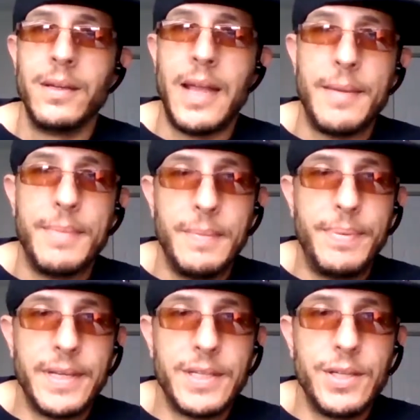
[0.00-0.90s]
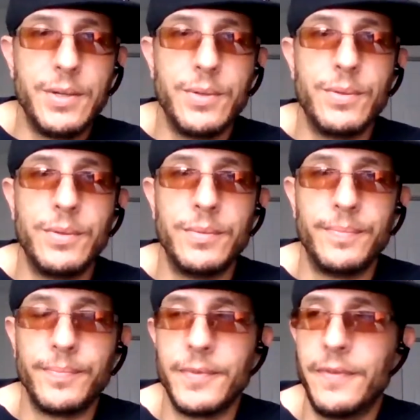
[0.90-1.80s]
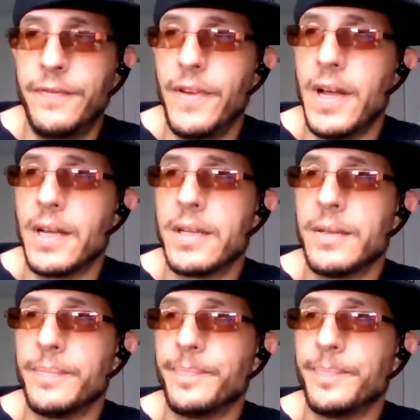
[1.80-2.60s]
I'd be pissed too. Fuck.